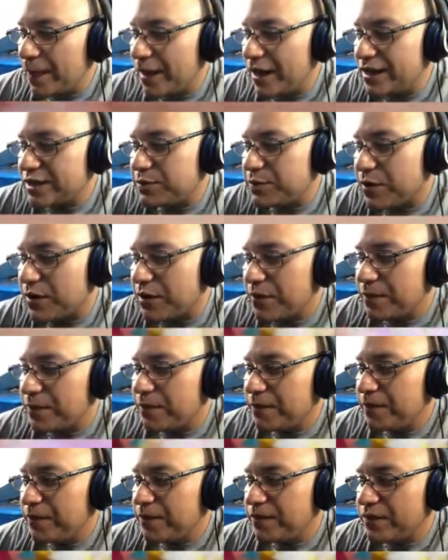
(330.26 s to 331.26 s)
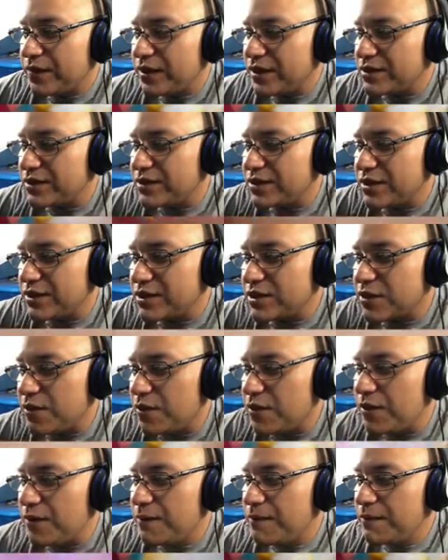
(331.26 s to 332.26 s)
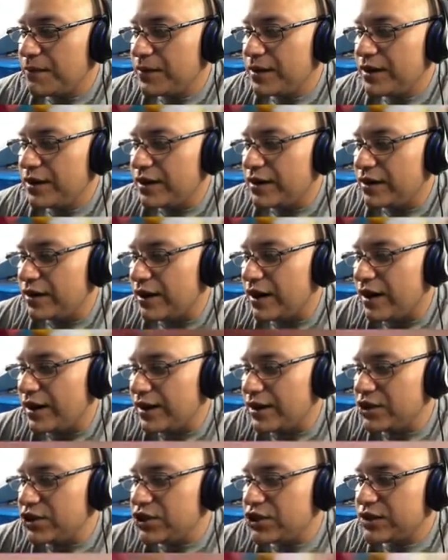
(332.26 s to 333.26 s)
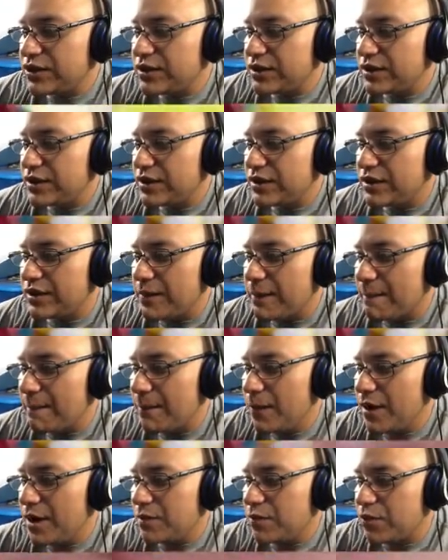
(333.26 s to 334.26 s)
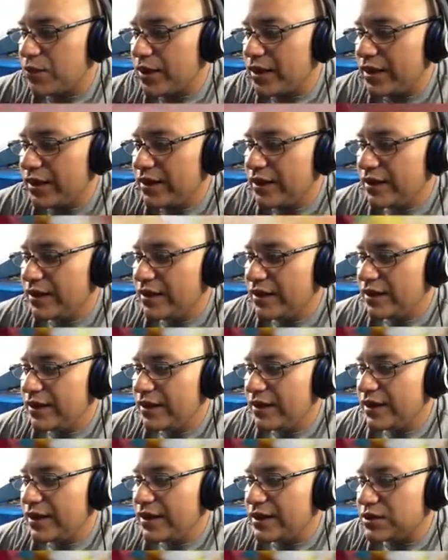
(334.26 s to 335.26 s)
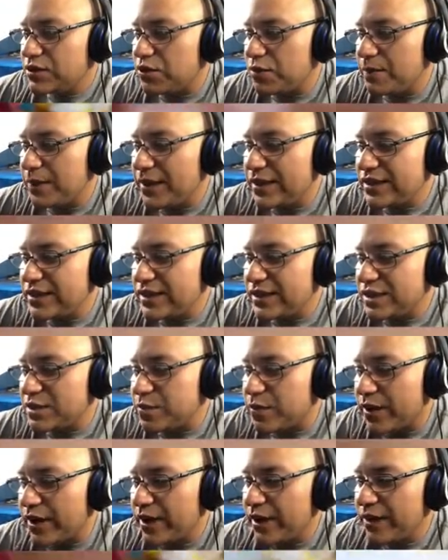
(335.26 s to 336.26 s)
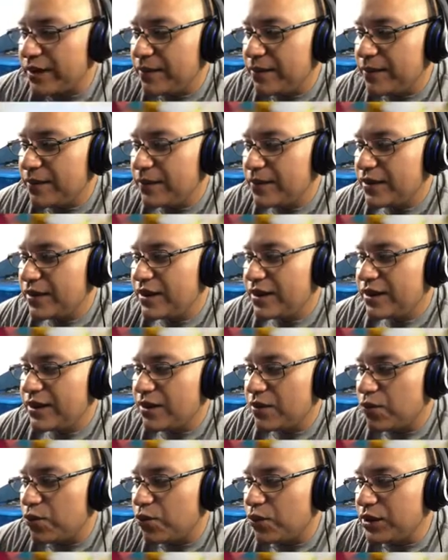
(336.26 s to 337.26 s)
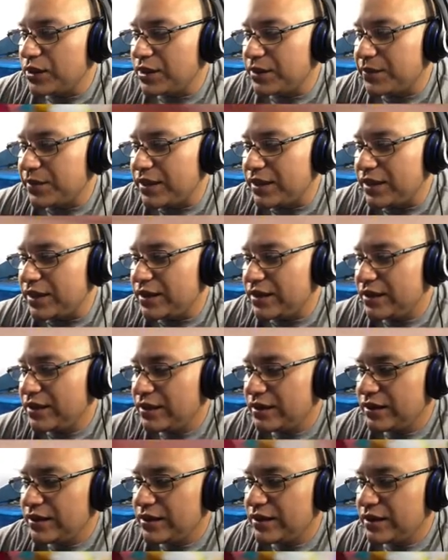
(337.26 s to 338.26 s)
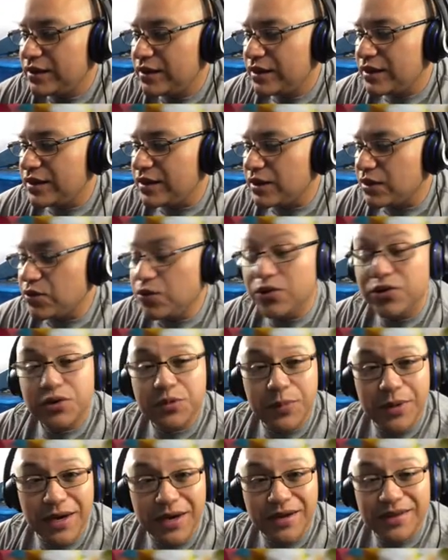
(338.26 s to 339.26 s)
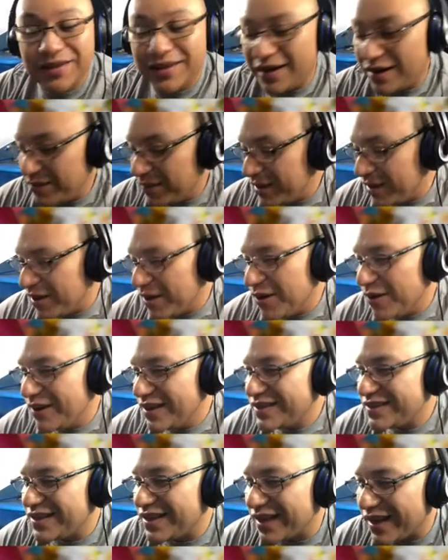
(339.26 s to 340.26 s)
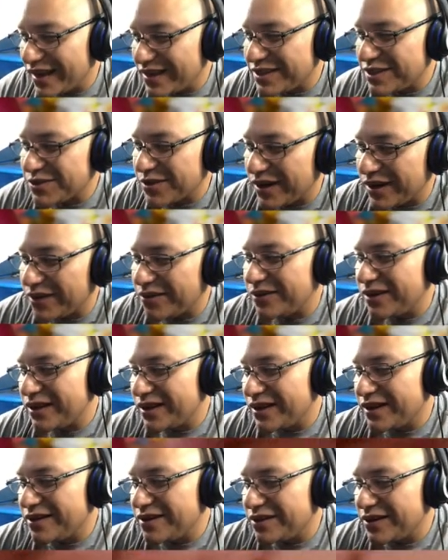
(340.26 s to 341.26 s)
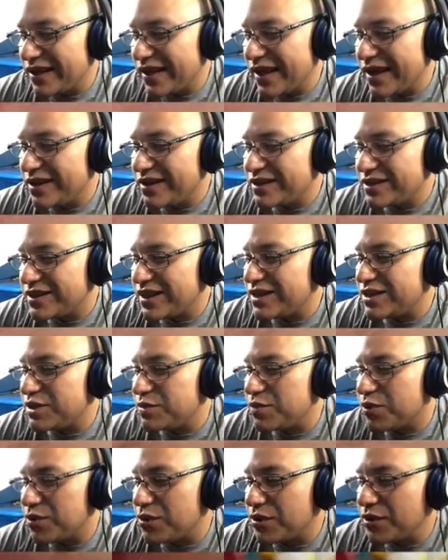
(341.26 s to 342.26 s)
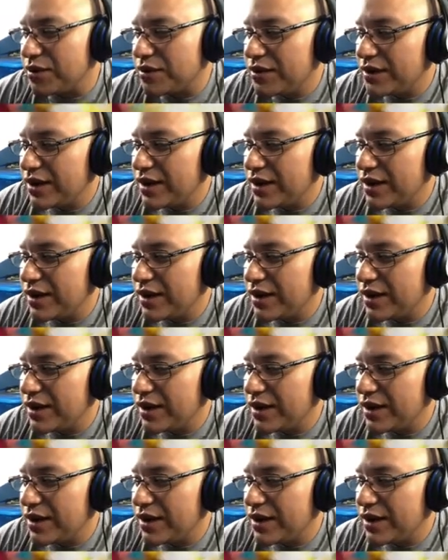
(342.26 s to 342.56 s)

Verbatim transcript: Espurr, Duskull, Oddish, Mudbray, Tormenting Spray, Whirlipede, Guzma, there we go. That's a nice trainer right there to get. That's nice supporter.